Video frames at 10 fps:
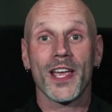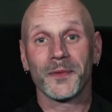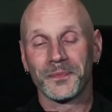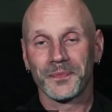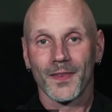
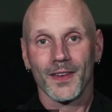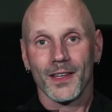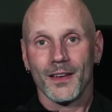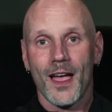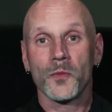Renee.
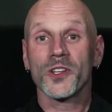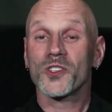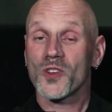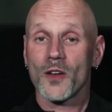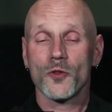I'm one of
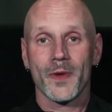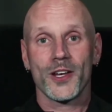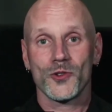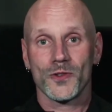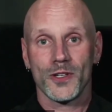the software
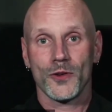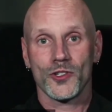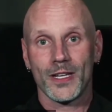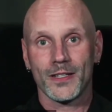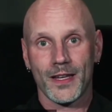managers here
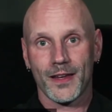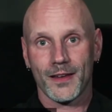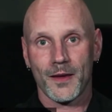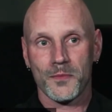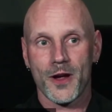at
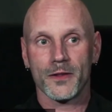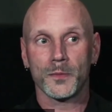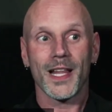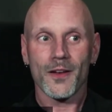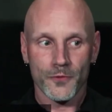Genetec. I'm part of
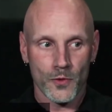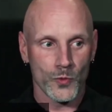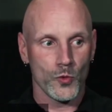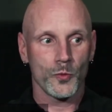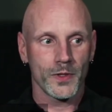the
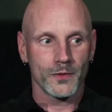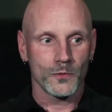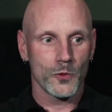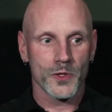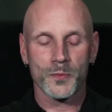platform group,
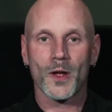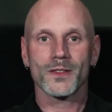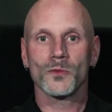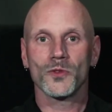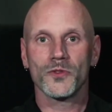and we're
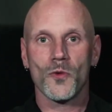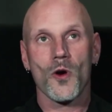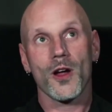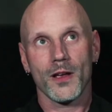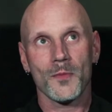responsible
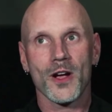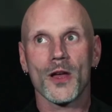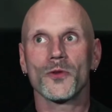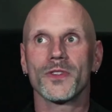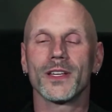for,
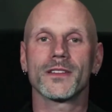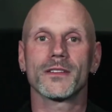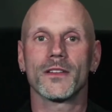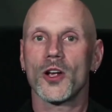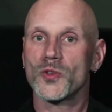among other
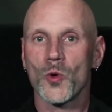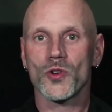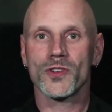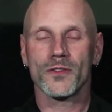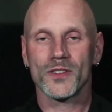things, a large
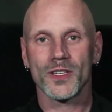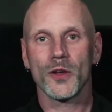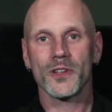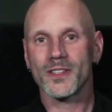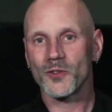portion of the
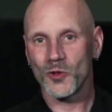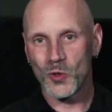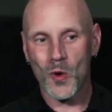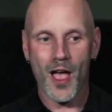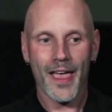Security Center
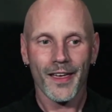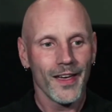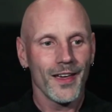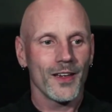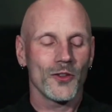UI,
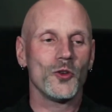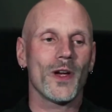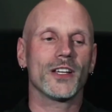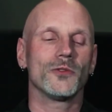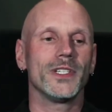the
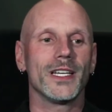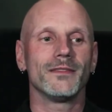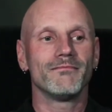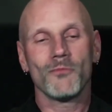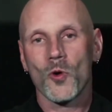directory,
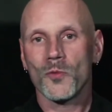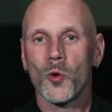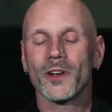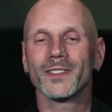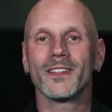and more
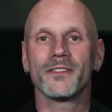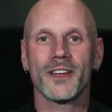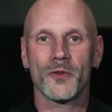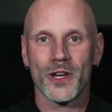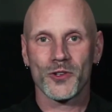importantly, the
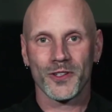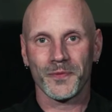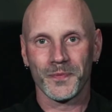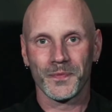Federation.